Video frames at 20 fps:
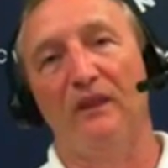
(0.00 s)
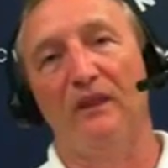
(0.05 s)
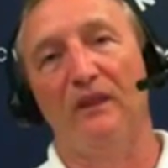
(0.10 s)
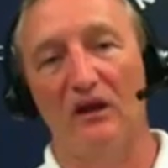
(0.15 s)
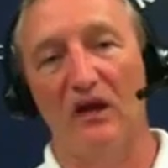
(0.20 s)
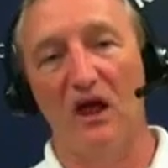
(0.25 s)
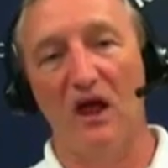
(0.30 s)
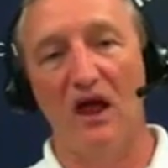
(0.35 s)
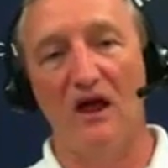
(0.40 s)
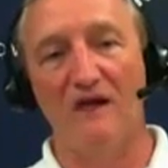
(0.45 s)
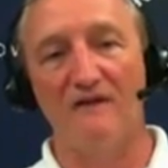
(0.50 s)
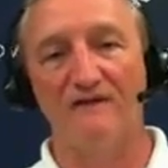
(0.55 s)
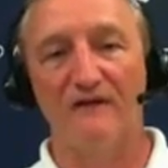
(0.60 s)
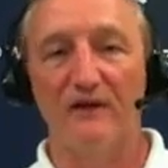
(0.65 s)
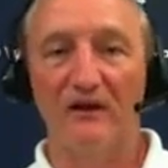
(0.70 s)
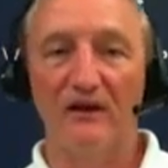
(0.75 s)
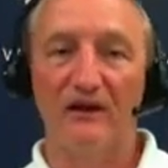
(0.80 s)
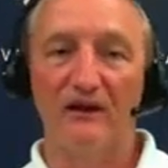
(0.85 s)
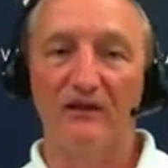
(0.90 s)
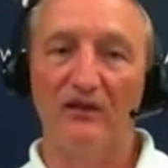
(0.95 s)
line for
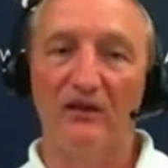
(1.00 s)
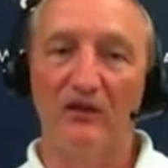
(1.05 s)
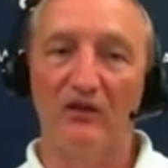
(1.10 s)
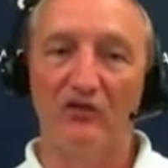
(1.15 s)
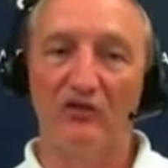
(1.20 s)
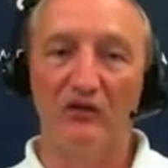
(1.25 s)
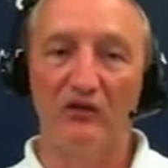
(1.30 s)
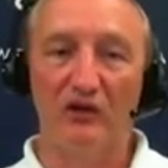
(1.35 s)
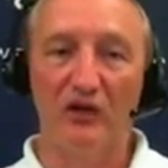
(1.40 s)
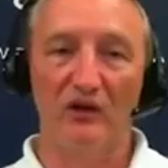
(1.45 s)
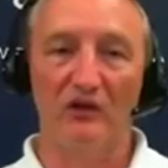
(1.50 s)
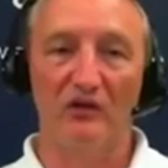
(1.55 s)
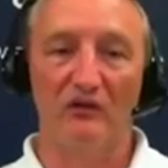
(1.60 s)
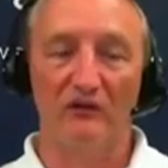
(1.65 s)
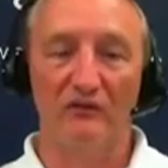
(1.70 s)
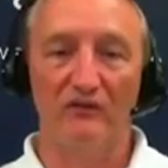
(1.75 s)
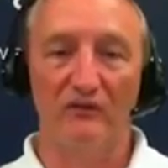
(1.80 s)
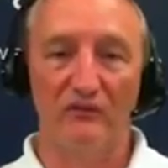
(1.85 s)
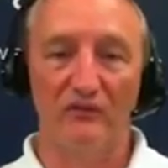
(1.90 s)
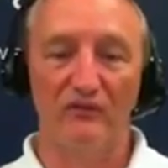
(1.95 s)
getting things done
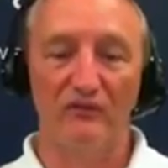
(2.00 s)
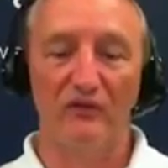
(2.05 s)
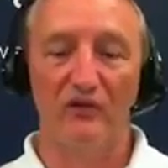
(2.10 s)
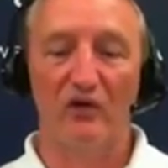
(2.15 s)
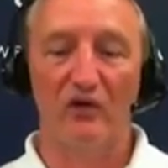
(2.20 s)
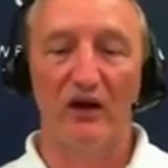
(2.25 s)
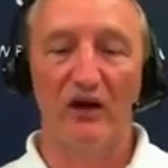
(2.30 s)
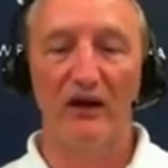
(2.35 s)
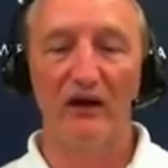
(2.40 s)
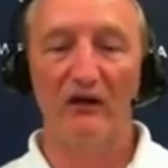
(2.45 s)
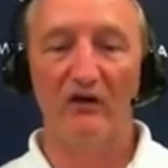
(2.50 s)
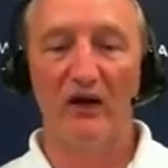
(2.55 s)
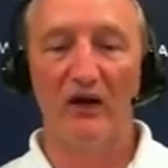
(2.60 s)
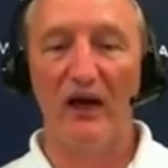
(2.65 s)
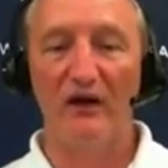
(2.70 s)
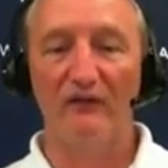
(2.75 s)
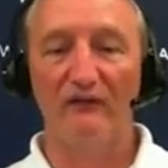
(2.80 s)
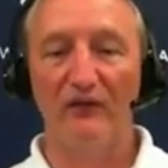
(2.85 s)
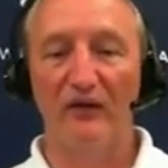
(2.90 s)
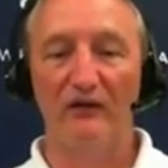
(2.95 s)
for your
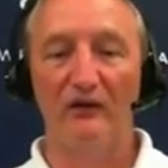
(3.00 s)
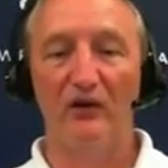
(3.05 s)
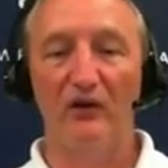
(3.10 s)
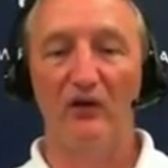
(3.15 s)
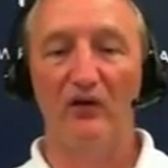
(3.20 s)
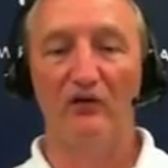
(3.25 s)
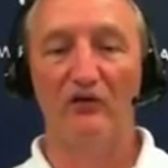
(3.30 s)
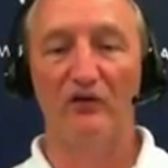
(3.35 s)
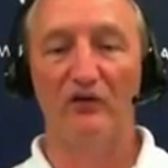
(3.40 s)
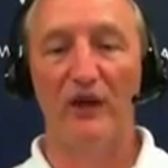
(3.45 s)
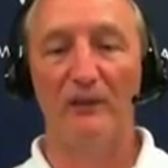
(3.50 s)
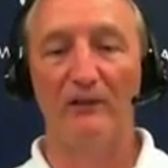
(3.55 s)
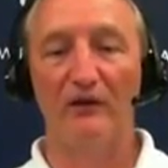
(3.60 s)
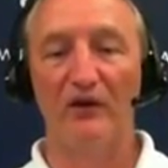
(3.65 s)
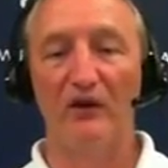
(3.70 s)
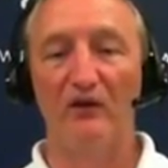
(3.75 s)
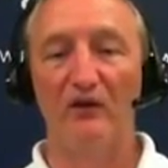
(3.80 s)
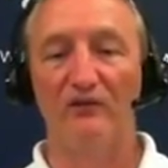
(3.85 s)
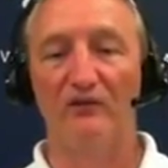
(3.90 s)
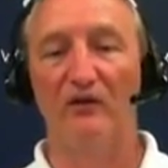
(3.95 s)
aircraft, and you know, it's time to
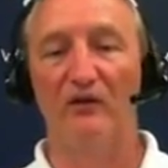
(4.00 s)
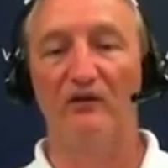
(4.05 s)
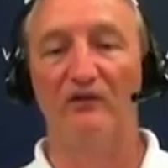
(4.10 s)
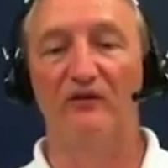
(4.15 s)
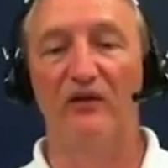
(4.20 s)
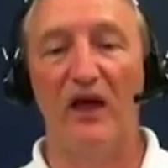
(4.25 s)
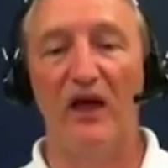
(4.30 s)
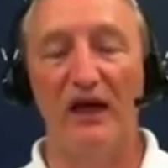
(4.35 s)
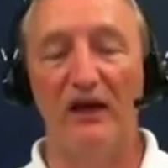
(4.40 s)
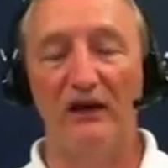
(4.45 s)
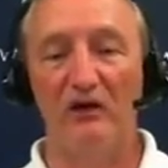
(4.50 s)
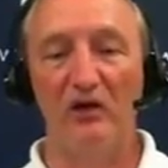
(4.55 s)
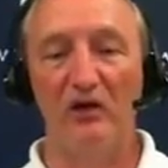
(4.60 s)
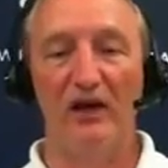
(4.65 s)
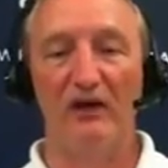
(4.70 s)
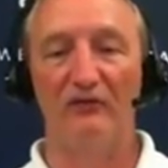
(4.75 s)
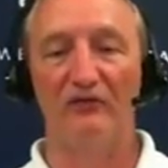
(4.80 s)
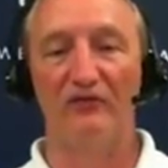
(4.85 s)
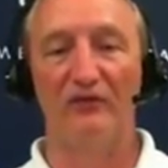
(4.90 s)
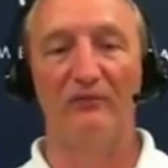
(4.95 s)
go for a flight and you
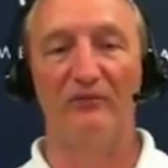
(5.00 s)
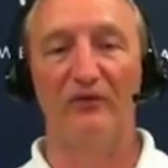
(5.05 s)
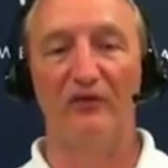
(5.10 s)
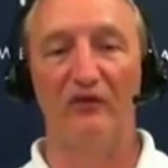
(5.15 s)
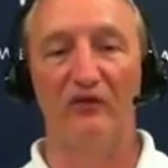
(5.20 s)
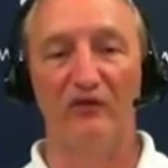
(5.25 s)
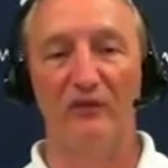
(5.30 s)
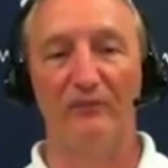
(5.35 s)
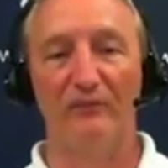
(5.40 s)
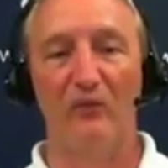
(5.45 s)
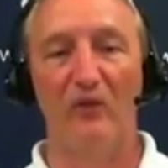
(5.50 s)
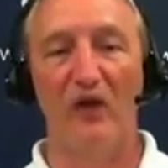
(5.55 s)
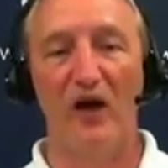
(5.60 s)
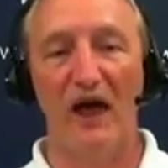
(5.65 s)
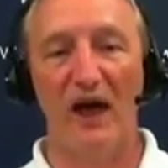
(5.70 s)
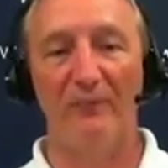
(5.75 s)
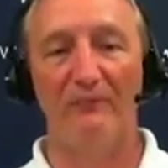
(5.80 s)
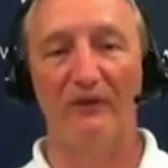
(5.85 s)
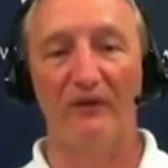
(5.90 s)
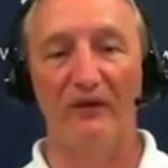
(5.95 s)
have something simple
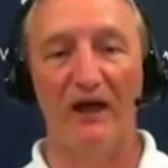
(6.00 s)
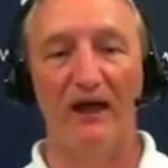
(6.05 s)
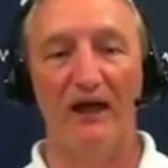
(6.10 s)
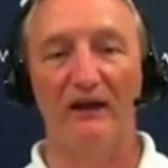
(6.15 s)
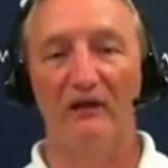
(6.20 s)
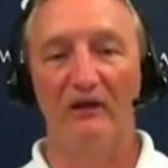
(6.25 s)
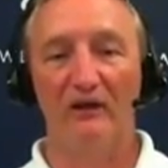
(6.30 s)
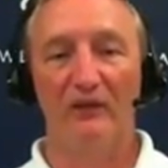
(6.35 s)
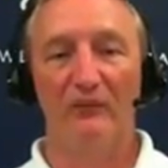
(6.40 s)
happen, like